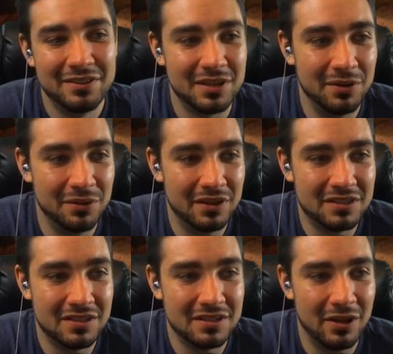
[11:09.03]
So
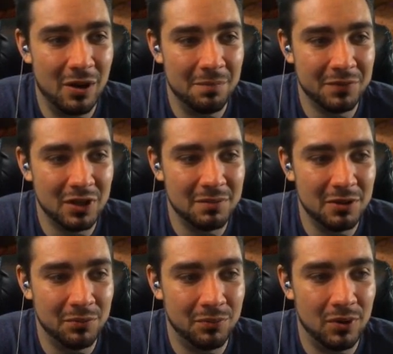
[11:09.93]
this is going to be
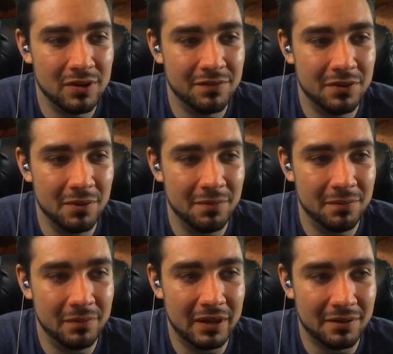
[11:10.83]
one of the
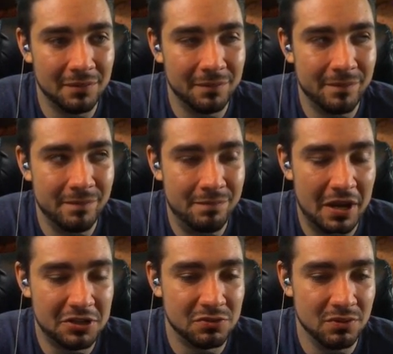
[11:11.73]
like
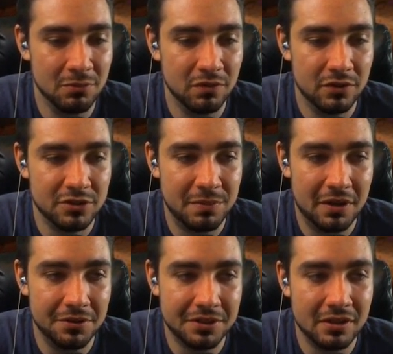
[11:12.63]
best removal
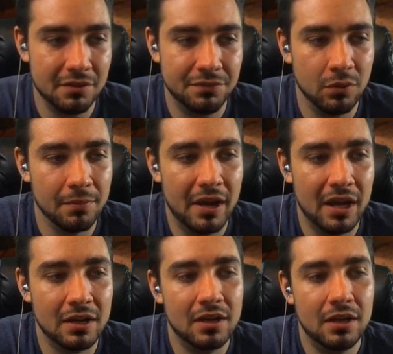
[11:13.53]
spells in the
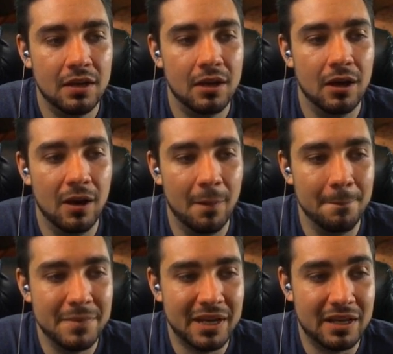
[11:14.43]
format.
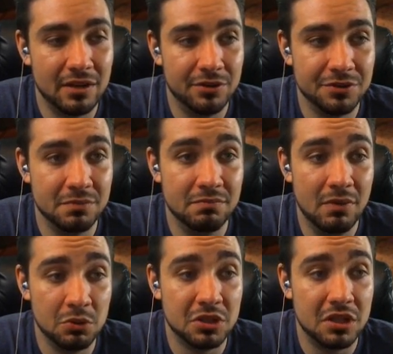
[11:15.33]
It kills
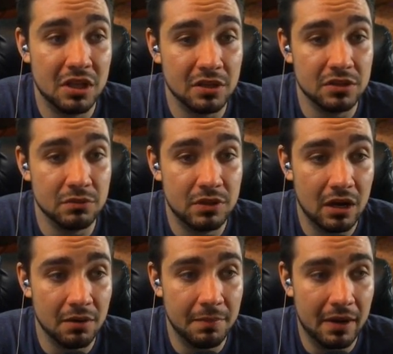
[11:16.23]
most things you
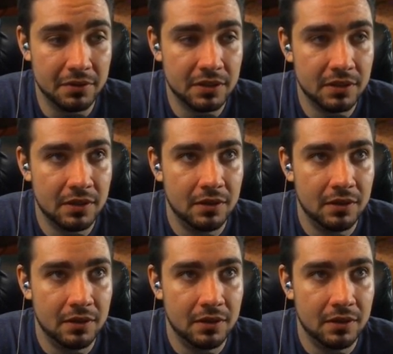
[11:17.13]
care about.